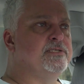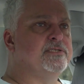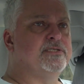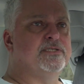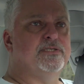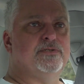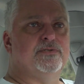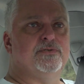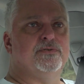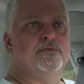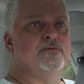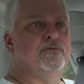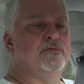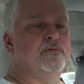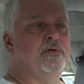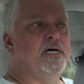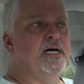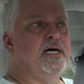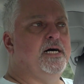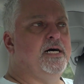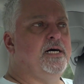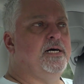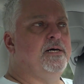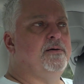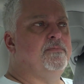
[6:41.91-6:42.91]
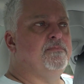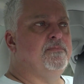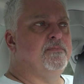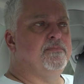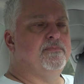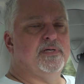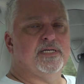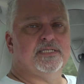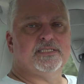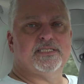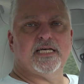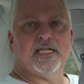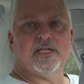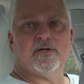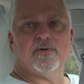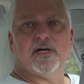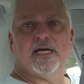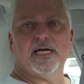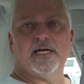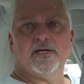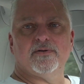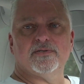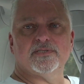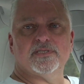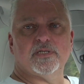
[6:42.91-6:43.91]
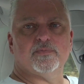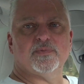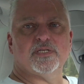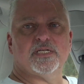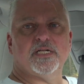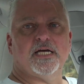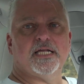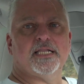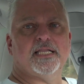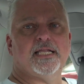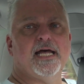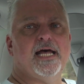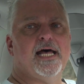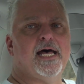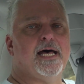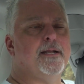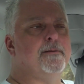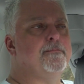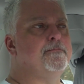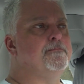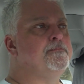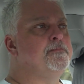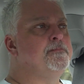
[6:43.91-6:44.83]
to accelerate or something like that,